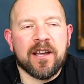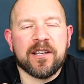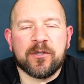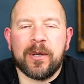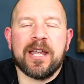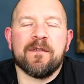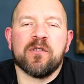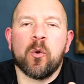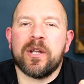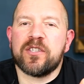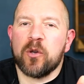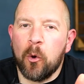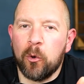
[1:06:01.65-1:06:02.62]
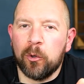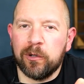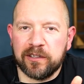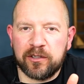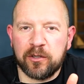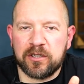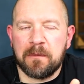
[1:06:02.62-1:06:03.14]
So even though it's
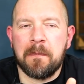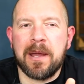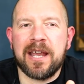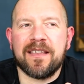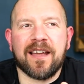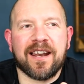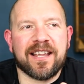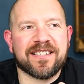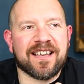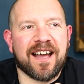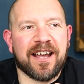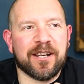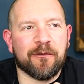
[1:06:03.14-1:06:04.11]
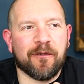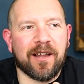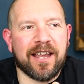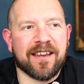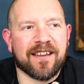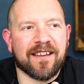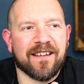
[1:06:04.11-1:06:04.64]
old, doesn't mean that it's kind of
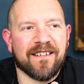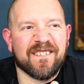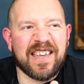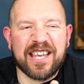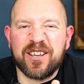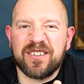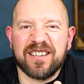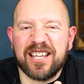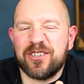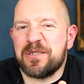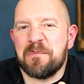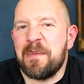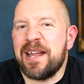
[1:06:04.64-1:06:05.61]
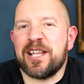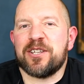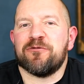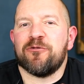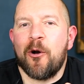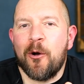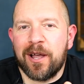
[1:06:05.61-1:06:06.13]
like, it, it doesn't mean it's
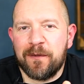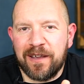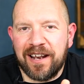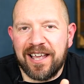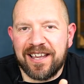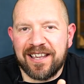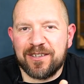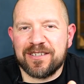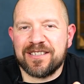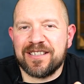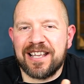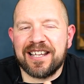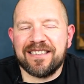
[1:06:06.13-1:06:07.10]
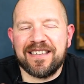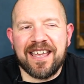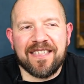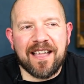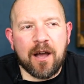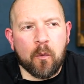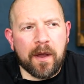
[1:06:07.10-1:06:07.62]
wrong, if you like. It doesn't, they
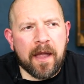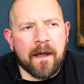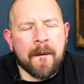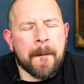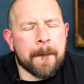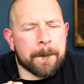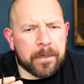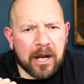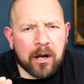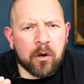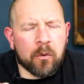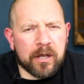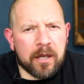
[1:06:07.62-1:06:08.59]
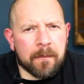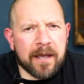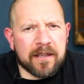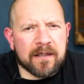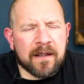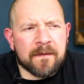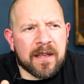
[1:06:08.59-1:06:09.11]
date that way. But I know what you
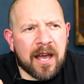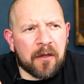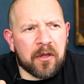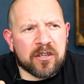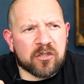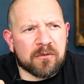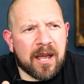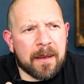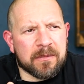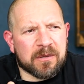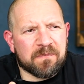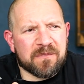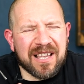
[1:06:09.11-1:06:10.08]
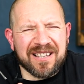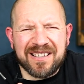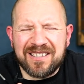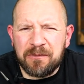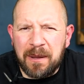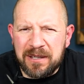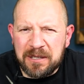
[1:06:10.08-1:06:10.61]
mean. I think sometimes
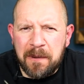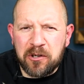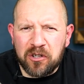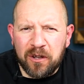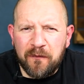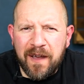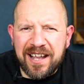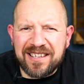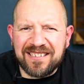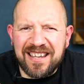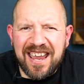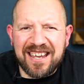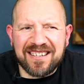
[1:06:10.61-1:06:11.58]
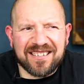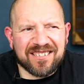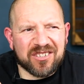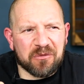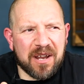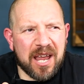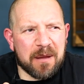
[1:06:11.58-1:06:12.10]
sometimes special effects date,
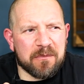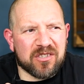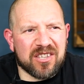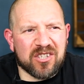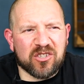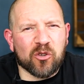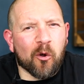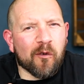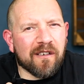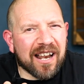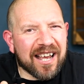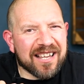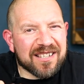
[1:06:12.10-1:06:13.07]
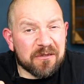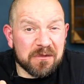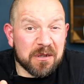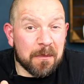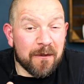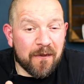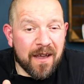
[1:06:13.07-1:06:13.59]
sometimes the storylines,
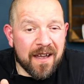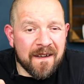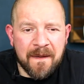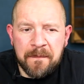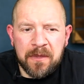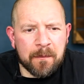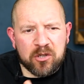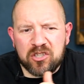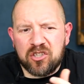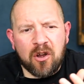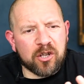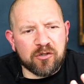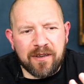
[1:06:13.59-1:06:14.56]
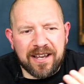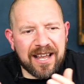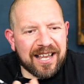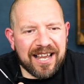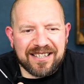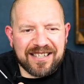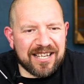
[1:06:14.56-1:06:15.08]
to be fair. But Star Trek,
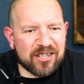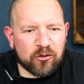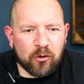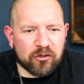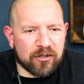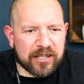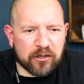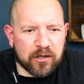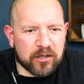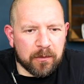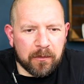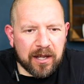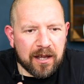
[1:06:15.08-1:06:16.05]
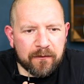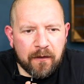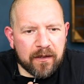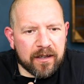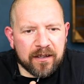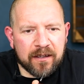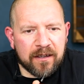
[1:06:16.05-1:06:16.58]
I, I say Star Trek's not something I've
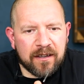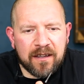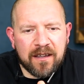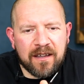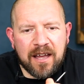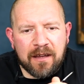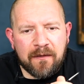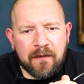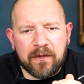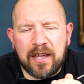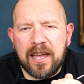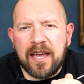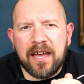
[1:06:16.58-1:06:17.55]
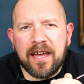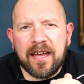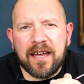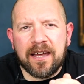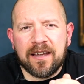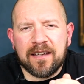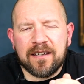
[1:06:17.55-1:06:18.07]
ever I've ever
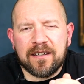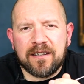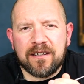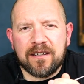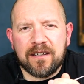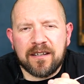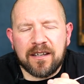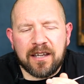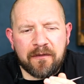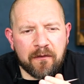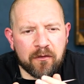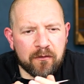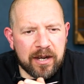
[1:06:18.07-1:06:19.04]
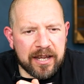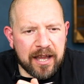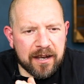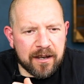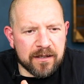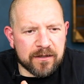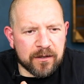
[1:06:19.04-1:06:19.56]
uh, I've ever really
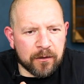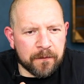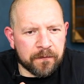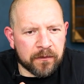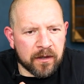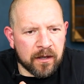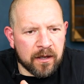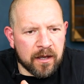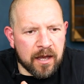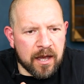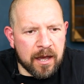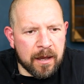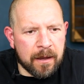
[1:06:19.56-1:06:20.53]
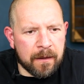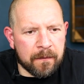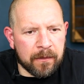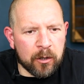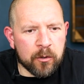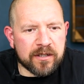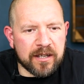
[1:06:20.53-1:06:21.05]
gotten into. Um,
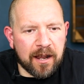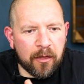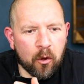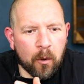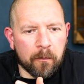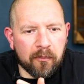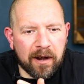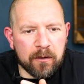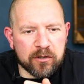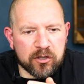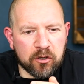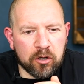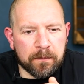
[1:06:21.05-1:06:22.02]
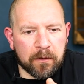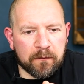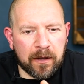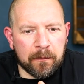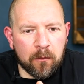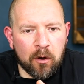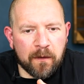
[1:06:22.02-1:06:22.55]
Luke, see, I thought Bright was good, but
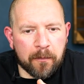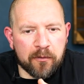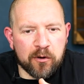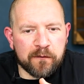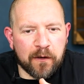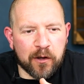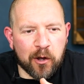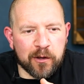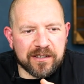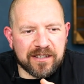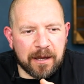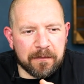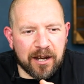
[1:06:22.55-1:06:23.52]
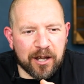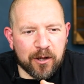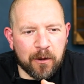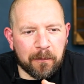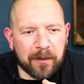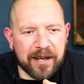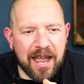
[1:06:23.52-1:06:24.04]
felt more of a proof of concept than a
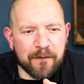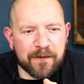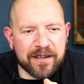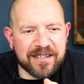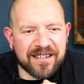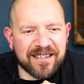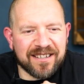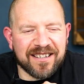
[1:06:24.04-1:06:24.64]
complete effort.